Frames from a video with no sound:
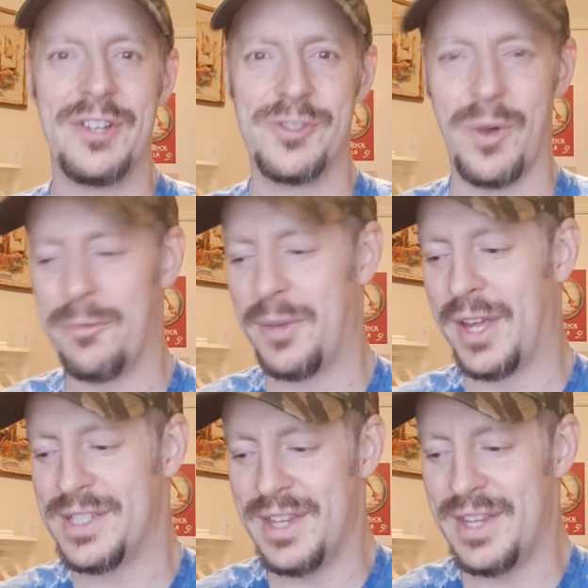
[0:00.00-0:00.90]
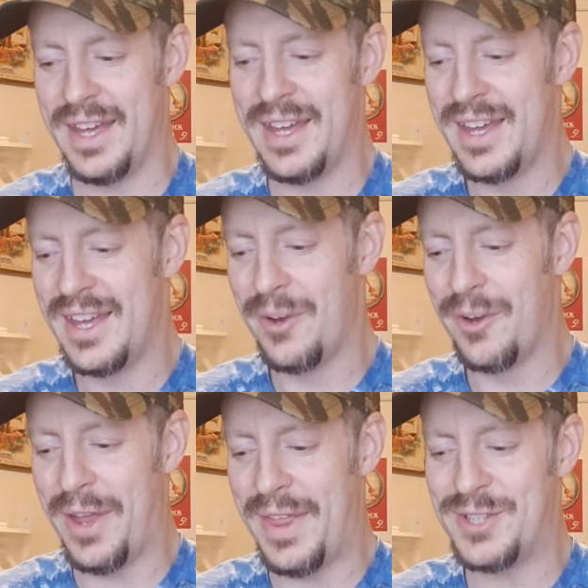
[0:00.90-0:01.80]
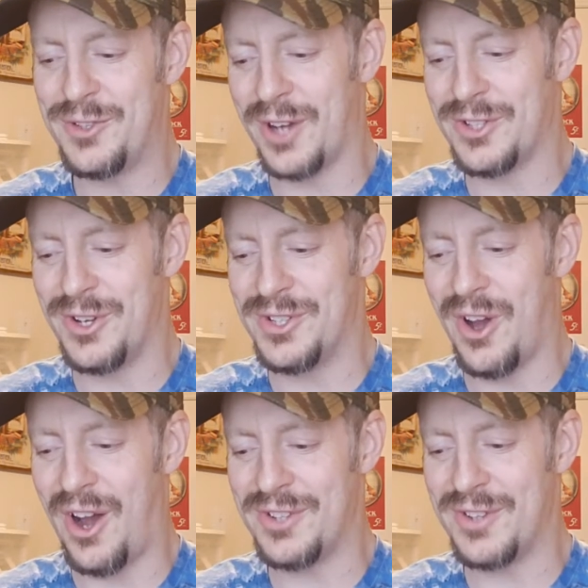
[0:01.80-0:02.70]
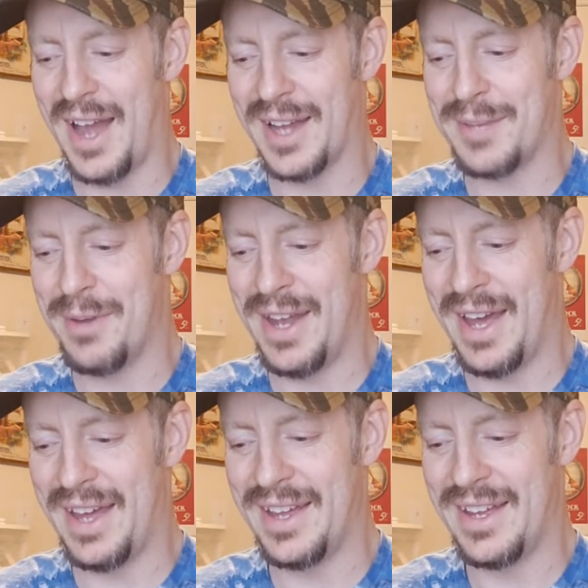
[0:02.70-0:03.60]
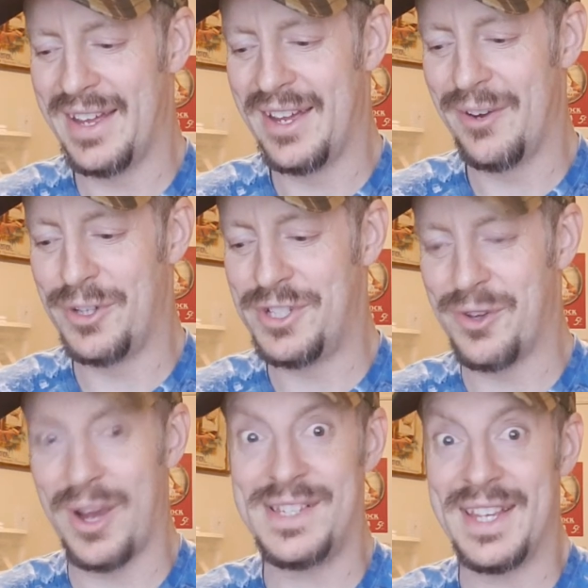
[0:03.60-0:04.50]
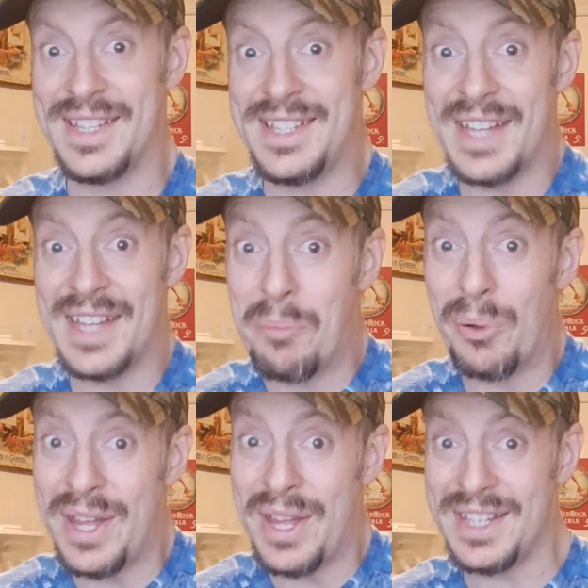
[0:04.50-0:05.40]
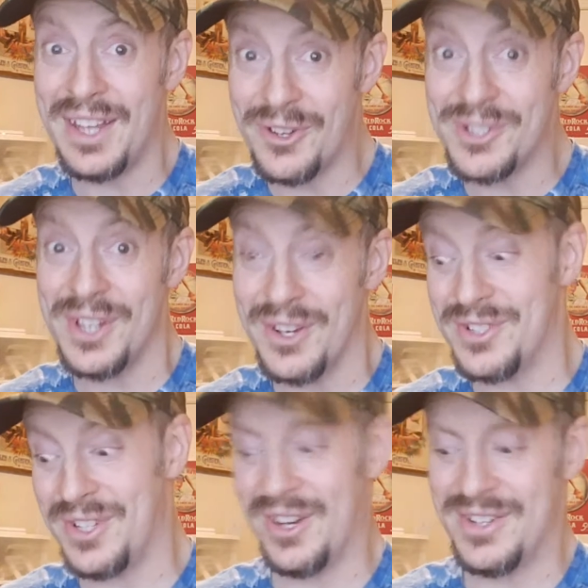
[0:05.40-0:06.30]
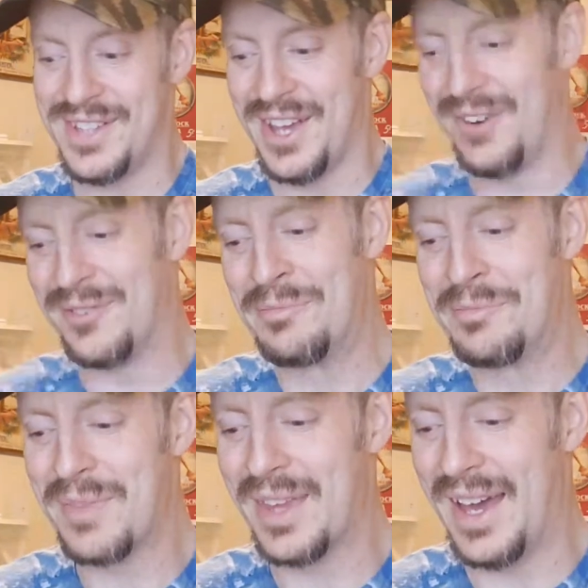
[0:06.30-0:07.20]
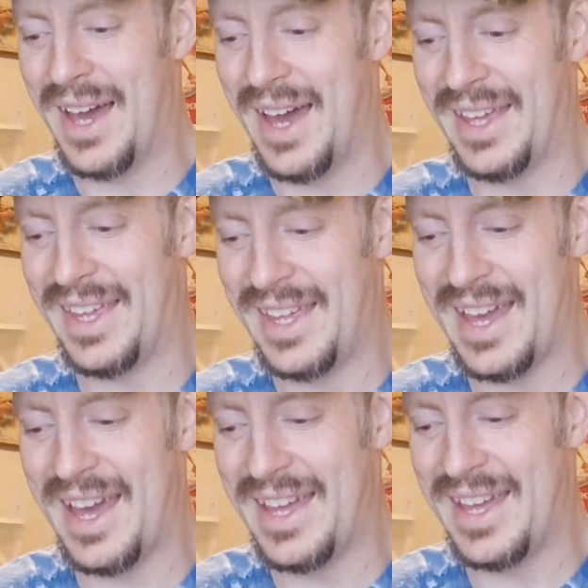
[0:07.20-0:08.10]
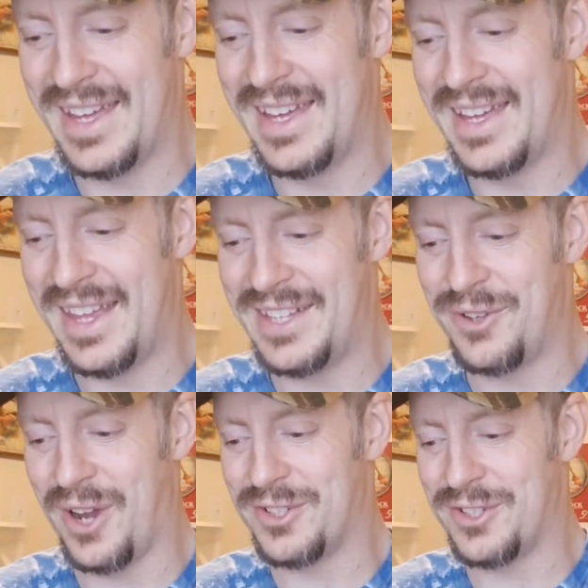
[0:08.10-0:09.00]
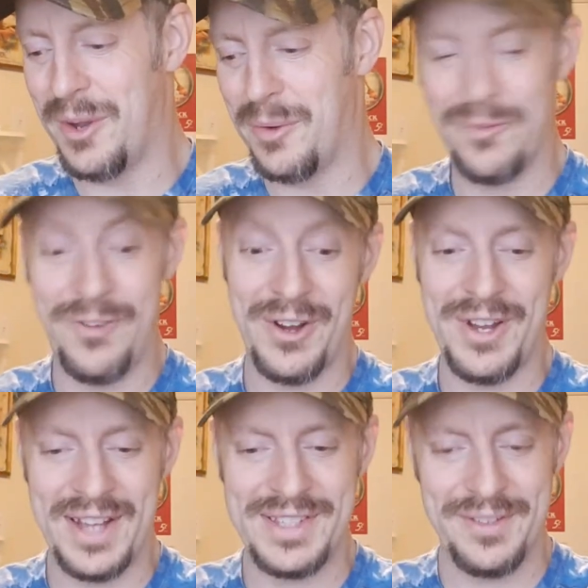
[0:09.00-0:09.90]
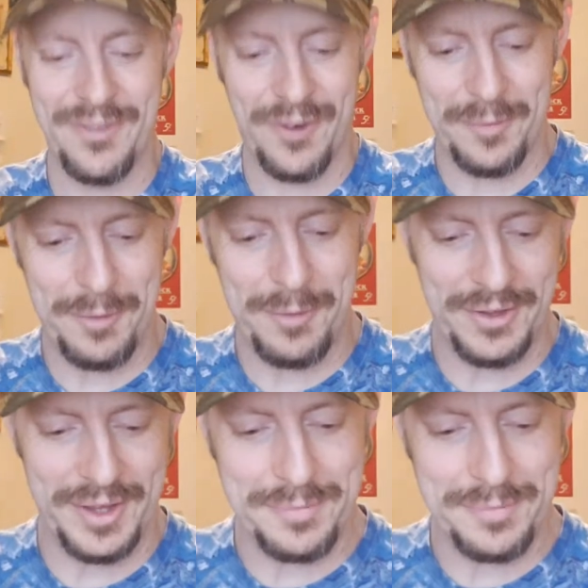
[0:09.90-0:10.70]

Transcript: or whatever because of the way they structured his contract. But which is crazy because he hasn't played in years and years and years. So they structured it very nicely for him apparently.